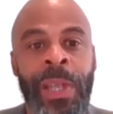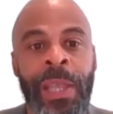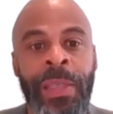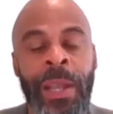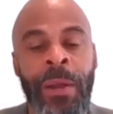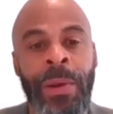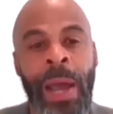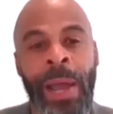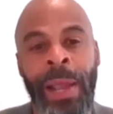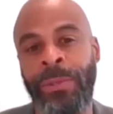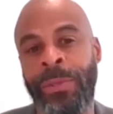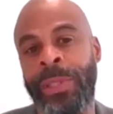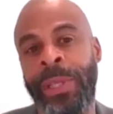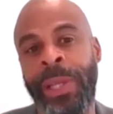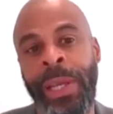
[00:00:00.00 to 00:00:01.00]
that they're not
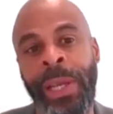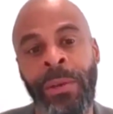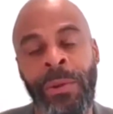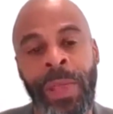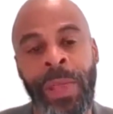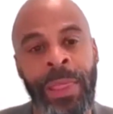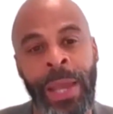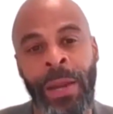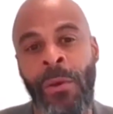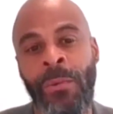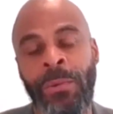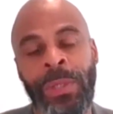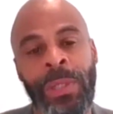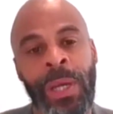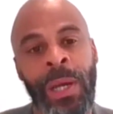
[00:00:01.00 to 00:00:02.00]
interested in or that they
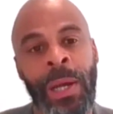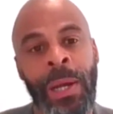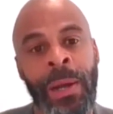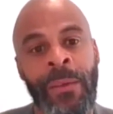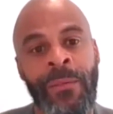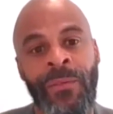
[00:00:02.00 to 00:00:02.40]
don't uh,